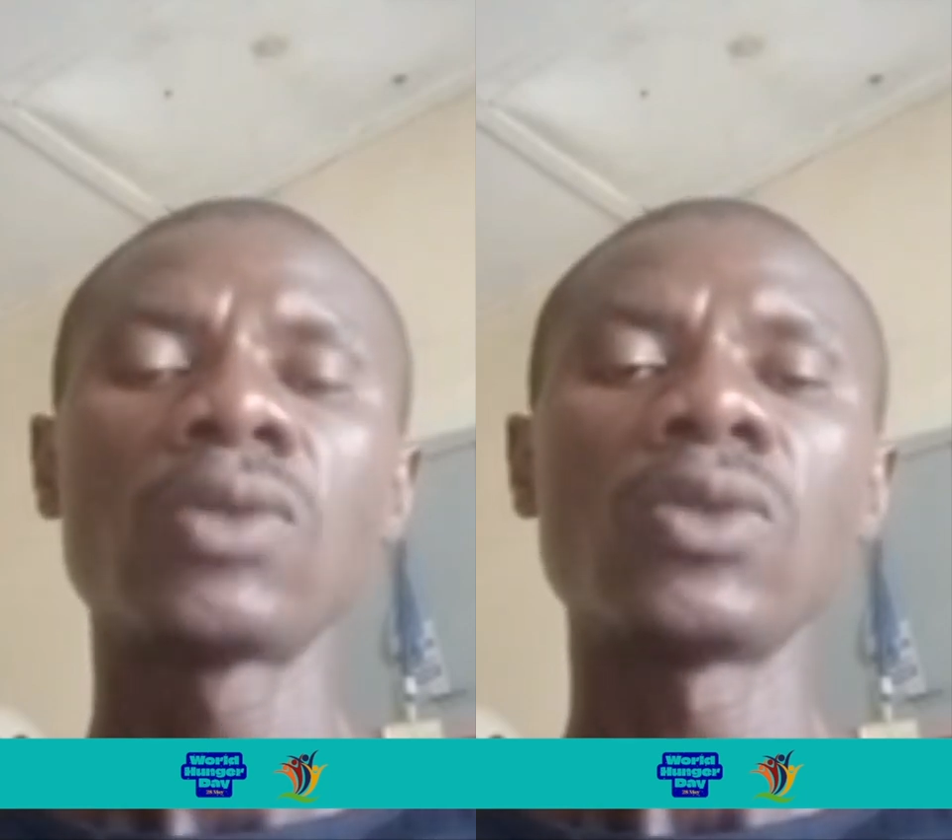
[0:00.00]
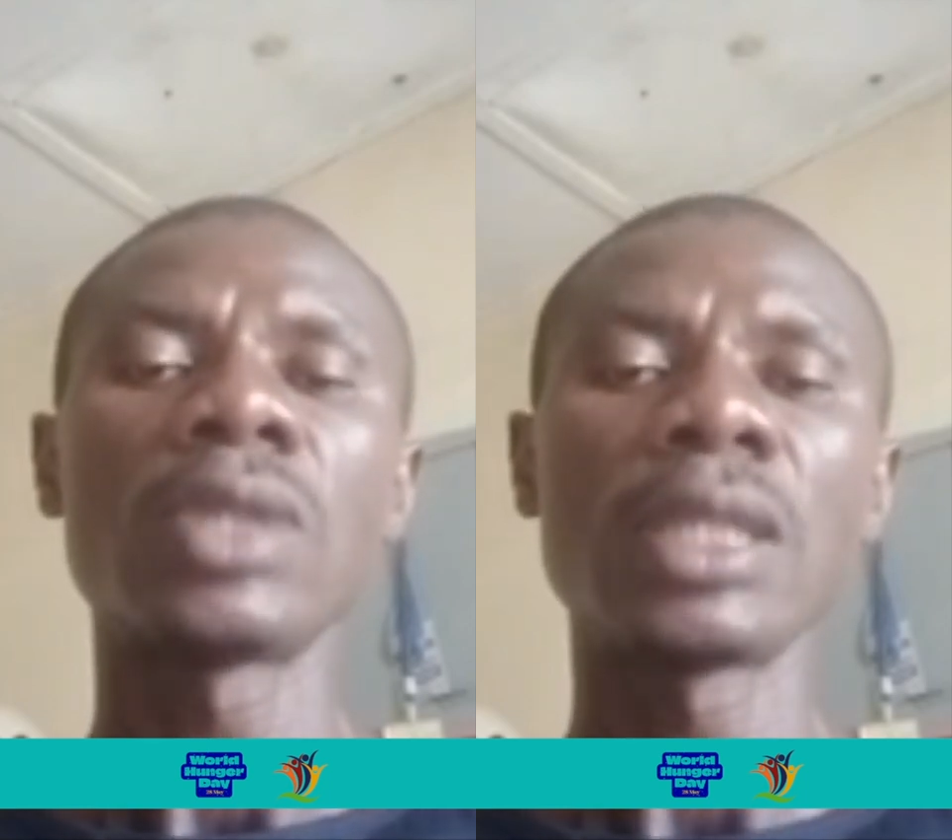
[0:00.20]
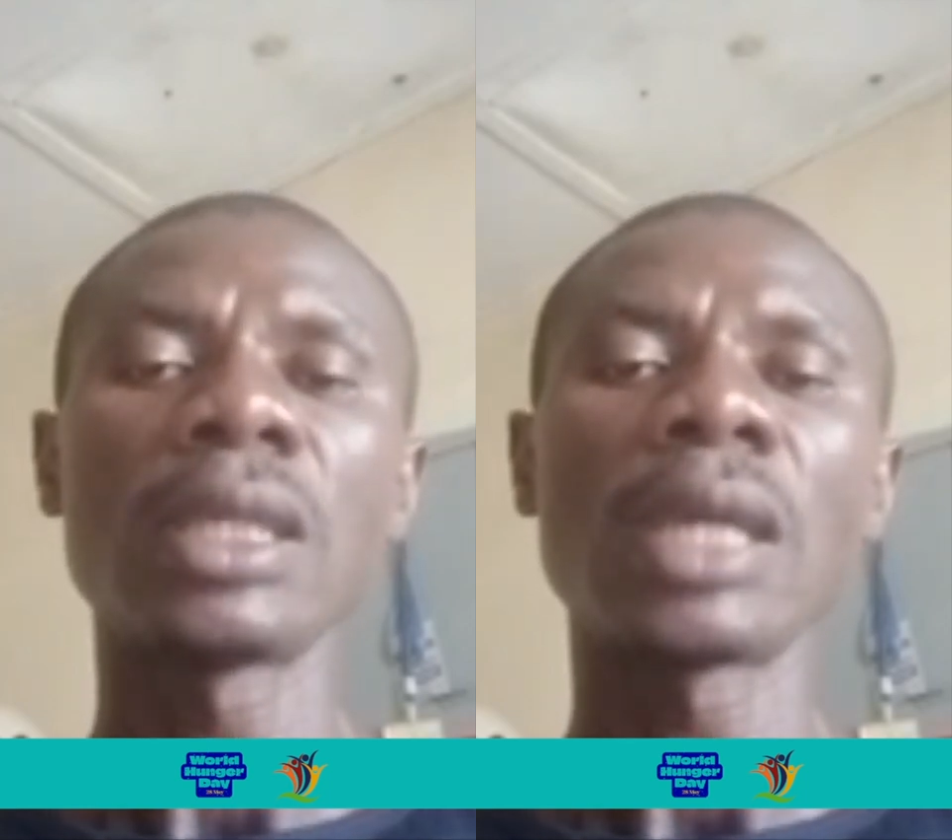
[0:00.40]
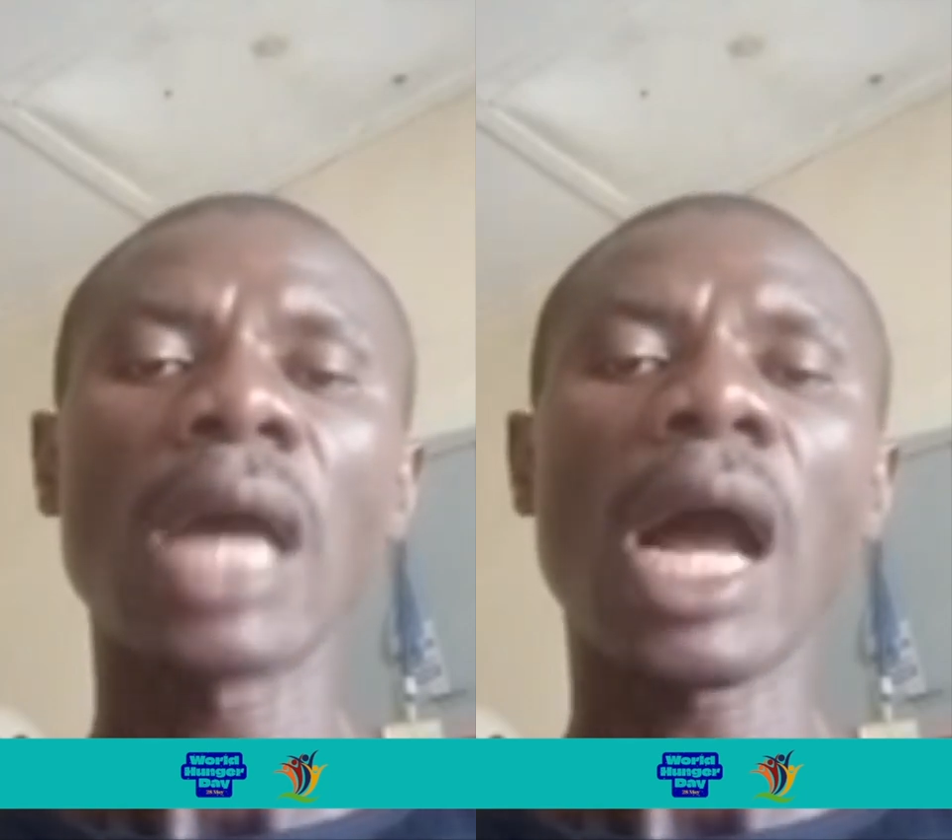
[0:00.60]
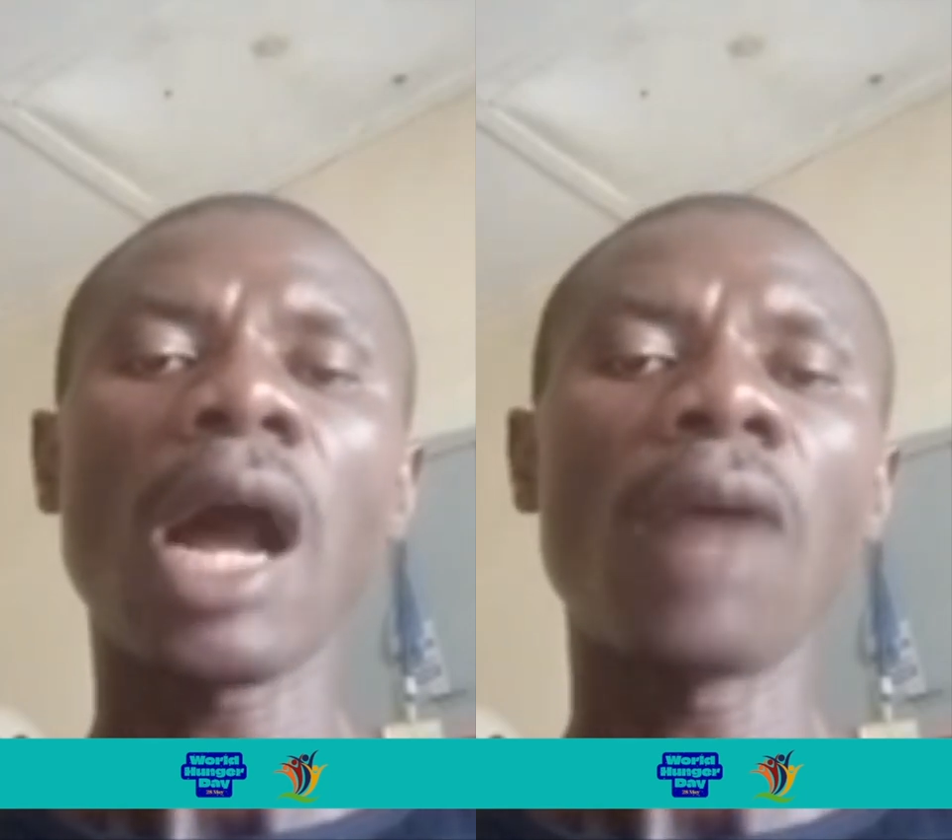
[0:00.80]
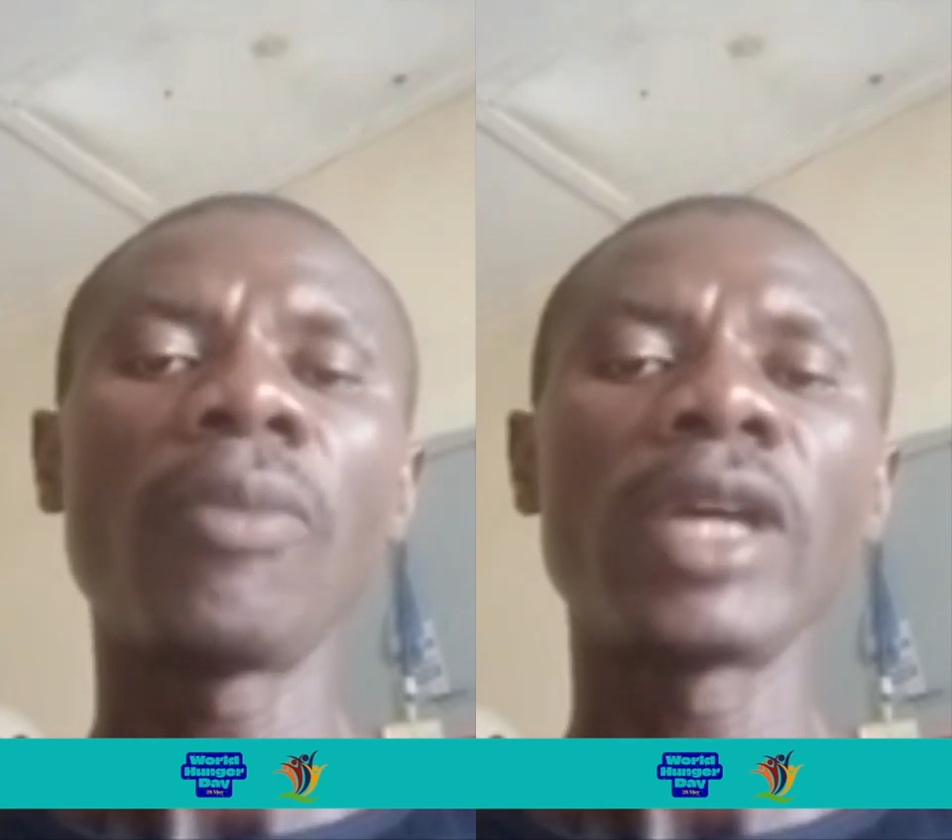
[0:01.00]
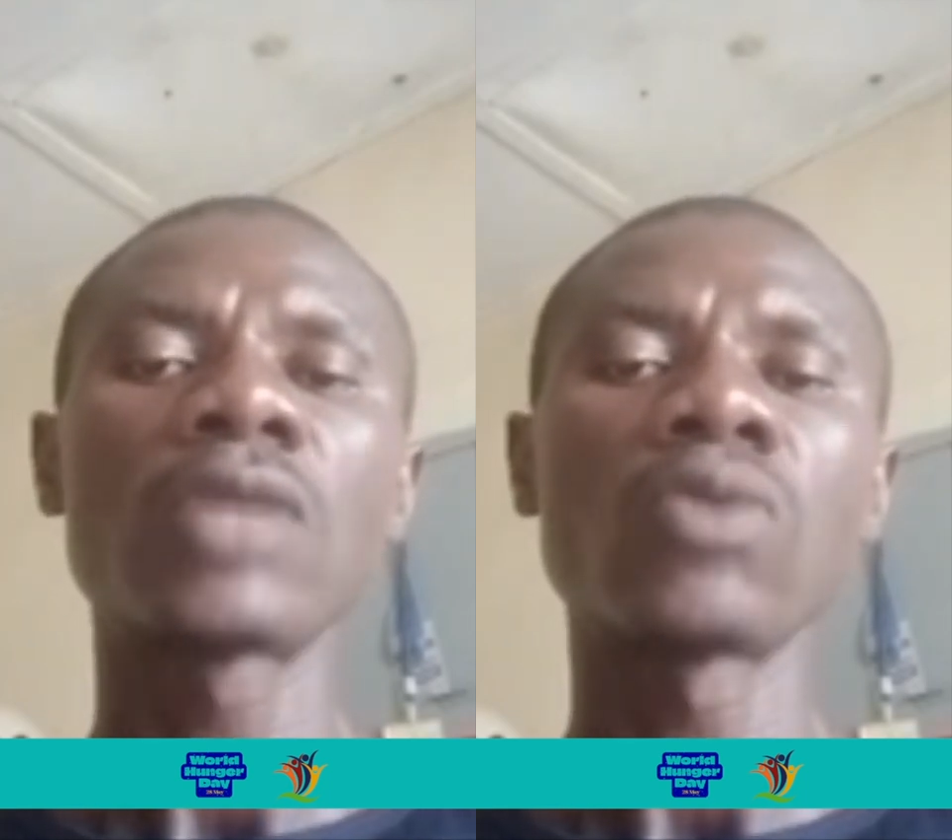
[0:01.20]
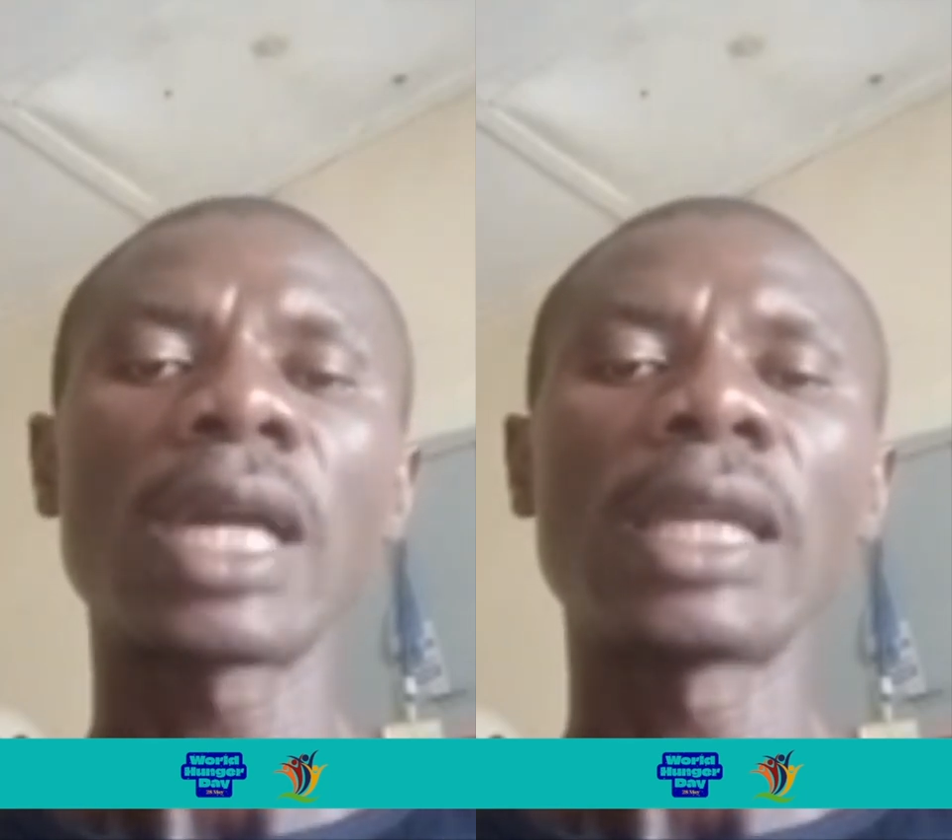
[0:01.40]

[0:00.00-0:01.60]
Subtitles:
to see how best we